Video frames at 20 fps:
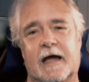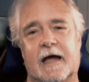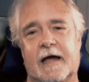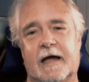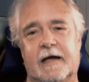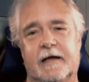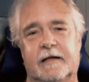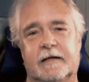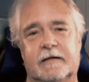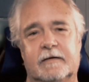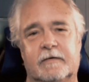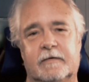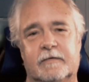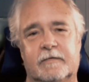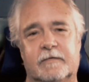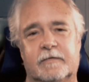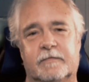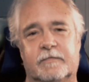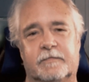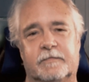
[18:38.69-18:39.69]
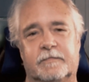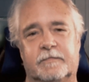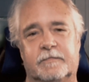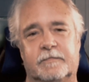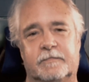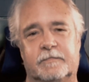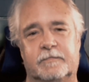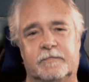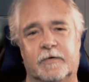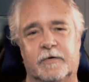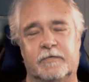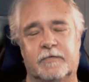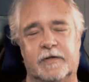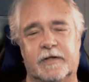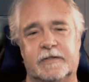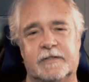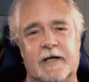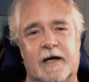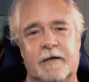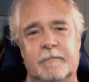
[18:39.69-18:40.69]
And for
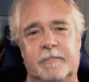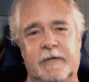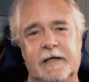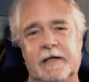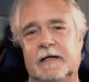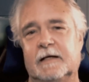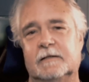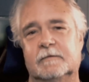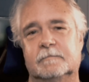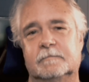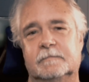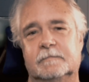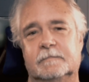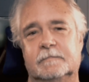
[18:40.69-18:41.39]
the time being,